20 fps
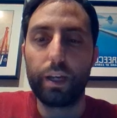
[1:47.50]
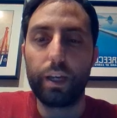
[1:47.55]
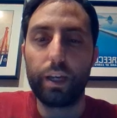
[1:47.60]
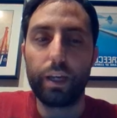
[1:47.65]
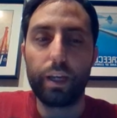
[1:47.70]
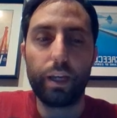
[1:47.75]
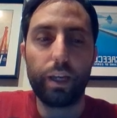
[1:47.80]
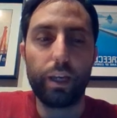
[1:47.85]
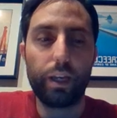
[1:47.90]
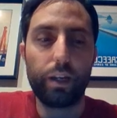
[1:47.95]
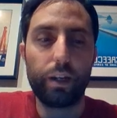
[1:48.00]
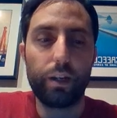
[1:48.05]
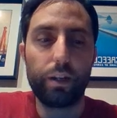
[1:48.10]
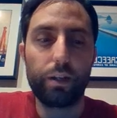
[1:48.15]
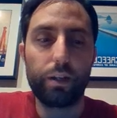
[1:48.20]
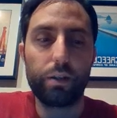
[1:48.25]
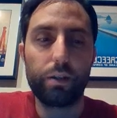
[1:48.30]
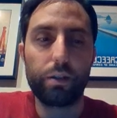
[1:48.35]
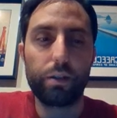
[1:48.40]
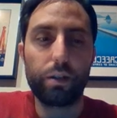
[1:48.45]
It
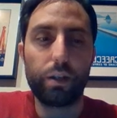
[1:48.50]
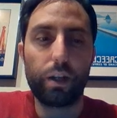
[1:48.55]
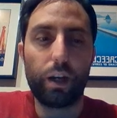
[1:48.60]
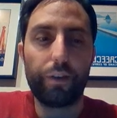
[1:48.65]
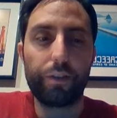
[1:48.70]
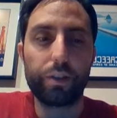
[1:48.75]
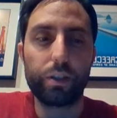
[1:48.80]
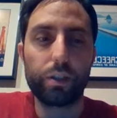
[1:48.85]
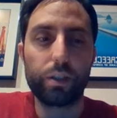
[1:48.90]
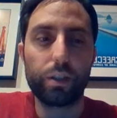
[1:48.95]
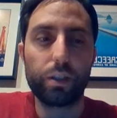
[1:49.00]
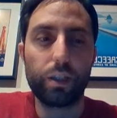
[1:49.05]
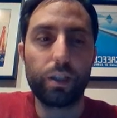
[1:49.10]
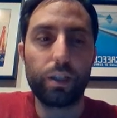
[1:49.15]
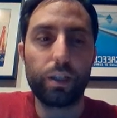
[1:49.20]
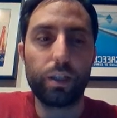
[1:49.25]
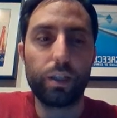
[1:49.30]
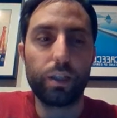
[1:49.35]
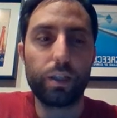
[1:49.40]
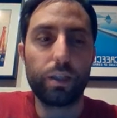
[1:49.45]
obviously
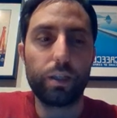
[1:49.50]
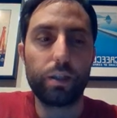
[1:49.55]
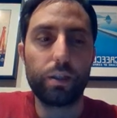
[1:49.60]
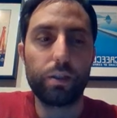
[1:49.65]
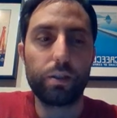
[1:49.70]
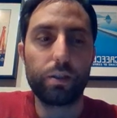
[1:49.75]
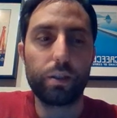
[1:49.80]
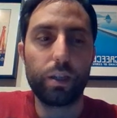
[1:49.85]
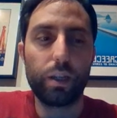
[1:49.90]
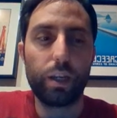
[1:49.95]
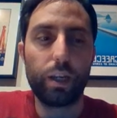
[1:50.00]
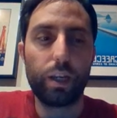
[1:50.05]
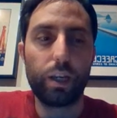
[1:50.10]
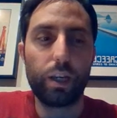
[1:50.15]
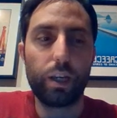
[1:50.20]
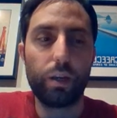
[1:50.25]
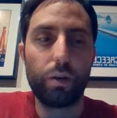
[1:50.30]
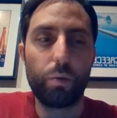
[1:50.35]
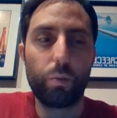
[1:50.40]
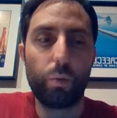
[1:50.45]
is
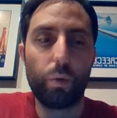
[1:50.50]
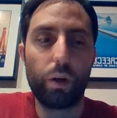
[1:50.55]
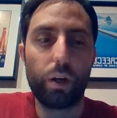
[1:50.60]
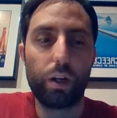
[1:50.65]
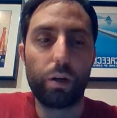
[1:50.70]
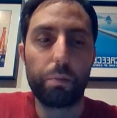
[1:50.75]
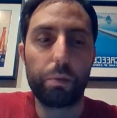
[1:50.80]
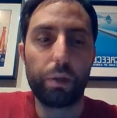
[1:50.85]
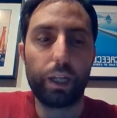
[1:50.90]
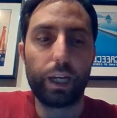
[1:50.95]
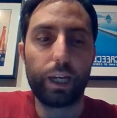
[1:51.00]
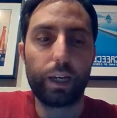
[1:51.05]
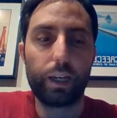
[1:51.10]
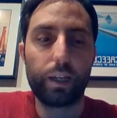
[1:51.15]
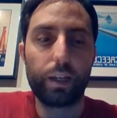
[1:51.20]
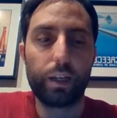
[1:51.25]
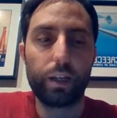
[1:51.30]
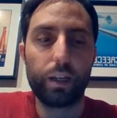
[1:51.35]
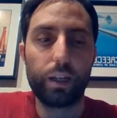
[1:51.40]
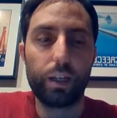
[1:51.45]
a 1 in a
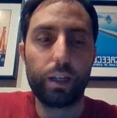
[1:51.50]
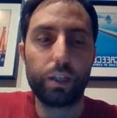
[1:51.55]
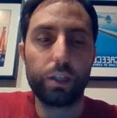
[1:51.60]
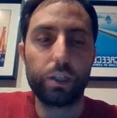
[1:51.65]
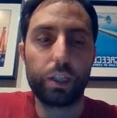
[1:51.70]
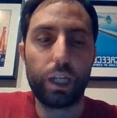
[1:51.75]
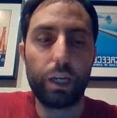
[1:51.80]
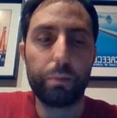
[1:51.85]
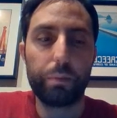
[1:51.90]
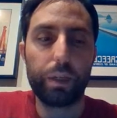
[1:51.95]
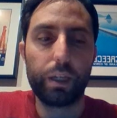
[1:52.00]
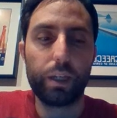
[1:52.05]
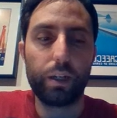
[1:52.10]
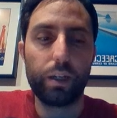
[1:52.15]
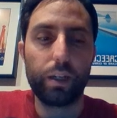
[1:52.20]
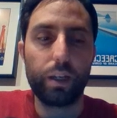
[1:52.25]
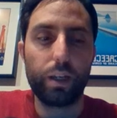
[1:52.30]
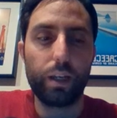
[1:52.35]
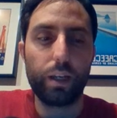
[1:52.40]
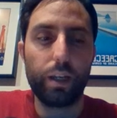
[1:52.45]
black enchantment
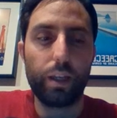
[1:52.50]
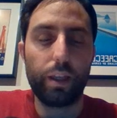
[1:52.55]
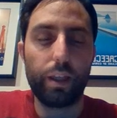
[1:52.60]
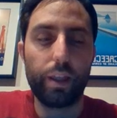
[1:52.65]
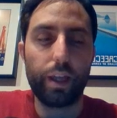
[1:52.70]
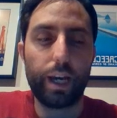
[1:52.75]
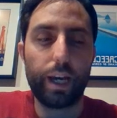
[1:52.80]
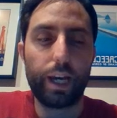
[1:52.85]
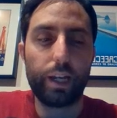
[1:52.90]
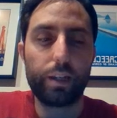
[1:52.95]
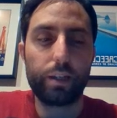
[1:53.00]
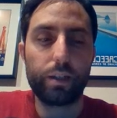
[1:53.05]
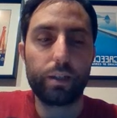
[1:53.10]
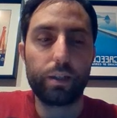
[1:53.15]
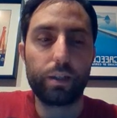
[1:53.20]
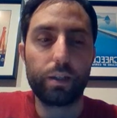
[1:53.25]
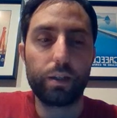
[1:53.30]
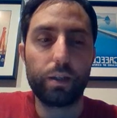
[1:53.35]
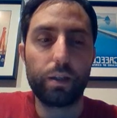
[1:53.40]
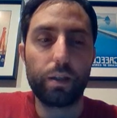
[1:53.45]
that
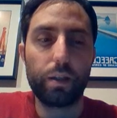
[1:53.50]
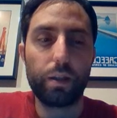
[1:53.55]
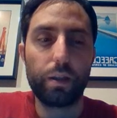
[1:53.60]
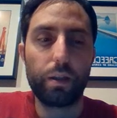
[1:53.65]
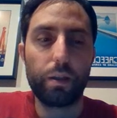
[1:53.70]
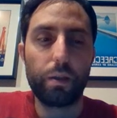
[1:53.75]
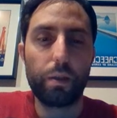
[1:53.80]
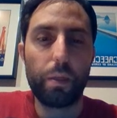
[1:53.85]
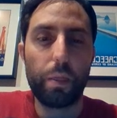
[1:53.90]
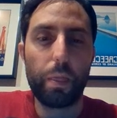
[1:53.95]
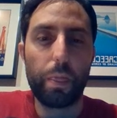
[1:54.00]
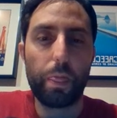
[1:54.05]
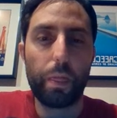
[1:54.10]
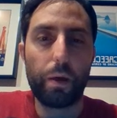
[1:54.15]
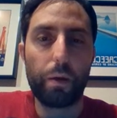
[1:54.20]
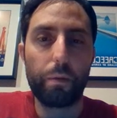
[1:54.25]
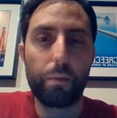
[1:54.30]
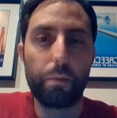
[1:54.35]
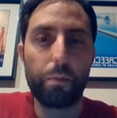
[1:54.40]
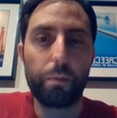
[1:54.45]

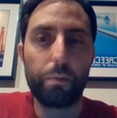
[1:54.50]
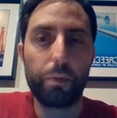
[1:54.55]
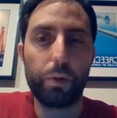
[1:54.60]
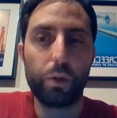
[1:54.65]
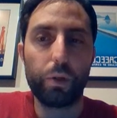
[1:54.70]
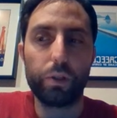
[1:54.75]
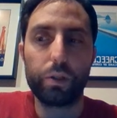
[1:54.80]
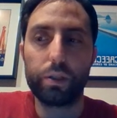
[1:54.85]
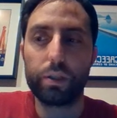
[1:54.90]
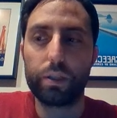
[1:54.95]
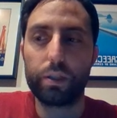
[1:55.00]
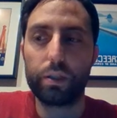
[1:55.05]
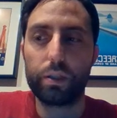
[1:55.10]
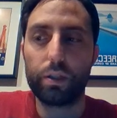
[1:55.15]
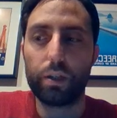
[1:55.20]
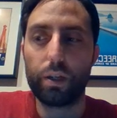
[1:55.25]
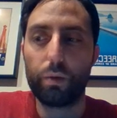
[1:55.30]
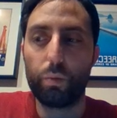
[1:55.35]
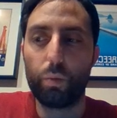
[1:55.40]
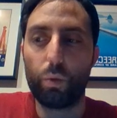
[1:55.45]
puts
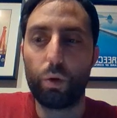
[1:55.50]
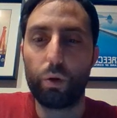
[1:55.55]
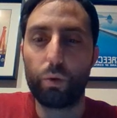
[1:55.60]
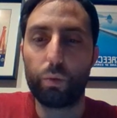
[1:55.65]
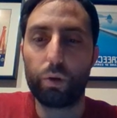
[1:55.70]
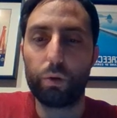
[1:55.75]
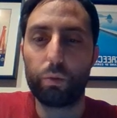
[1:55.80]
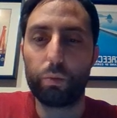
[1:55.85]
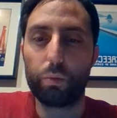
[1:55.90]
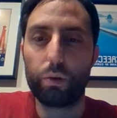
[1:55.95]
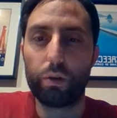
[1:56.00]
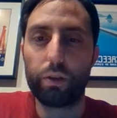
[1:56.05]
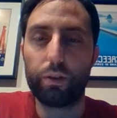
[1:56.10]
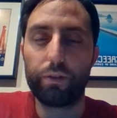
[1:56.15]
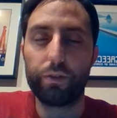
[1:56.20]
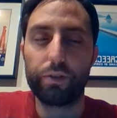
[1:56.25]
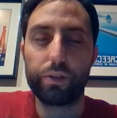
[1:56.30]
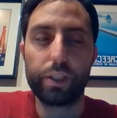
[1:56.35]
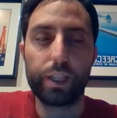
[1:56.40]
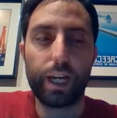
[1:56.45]
1/1 worth
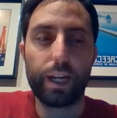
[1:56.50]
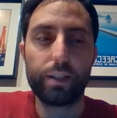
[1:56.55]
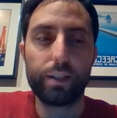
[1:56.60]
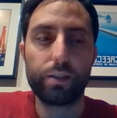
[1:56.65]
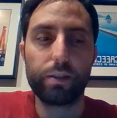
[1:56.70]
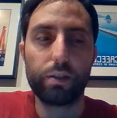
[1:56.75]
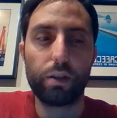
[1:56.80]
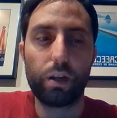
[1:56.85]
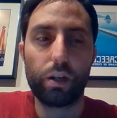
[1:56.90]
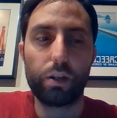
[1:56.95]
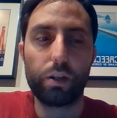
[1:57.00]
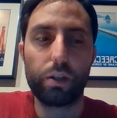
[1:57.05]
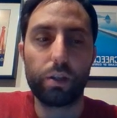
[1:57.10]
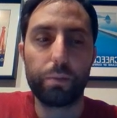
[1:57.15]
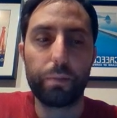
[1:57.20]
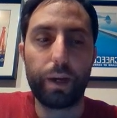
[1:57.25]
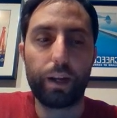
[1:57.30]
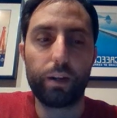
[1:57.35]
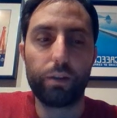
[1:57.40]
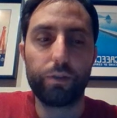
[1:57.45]
of stats onto the
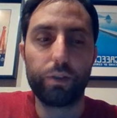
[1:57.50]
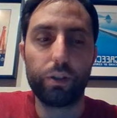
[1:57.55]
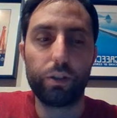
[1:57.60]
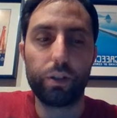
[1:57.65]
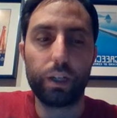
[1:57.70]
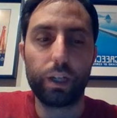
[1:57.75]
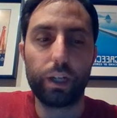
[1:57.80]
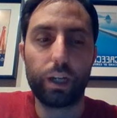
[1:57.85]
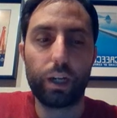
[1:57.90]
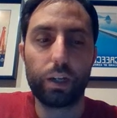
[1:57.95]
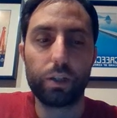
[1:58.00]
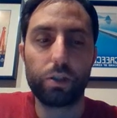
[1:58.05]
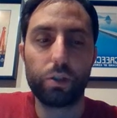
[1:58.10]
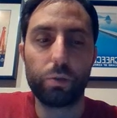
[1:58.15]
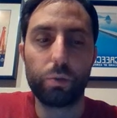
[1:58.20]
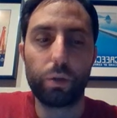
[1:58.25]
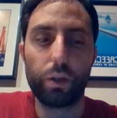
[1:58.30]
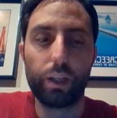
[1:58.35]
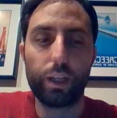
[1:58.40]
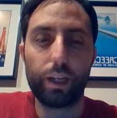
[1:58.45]
battlefield and costs you
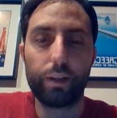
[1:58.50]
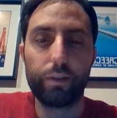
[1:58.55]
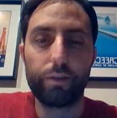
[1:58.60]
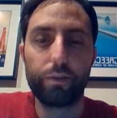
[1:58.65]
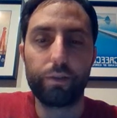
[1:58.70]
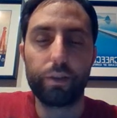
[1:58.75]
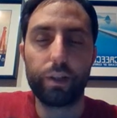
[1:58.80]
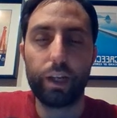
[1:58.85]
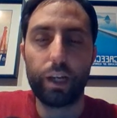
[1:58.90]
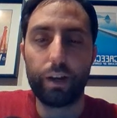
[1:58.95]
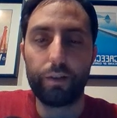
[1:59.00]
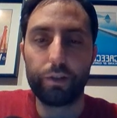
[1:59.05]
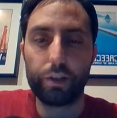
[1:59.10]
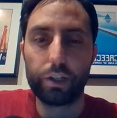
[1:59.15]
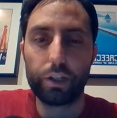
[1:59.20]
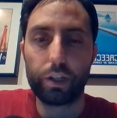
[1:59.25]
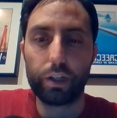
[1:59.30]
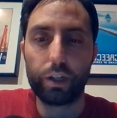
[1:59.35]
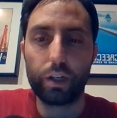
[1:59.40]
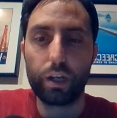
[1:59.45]
1 life every
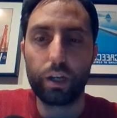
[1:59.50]
turn.